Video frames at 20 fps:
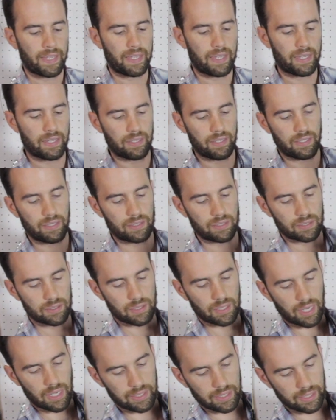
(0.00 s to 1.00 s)
and it's
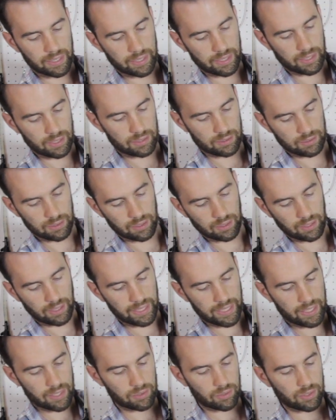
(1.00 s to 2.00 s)
got a little
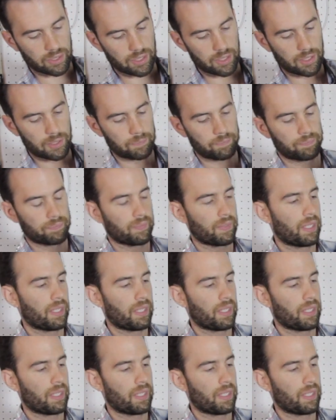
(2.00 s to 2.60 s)
handle here.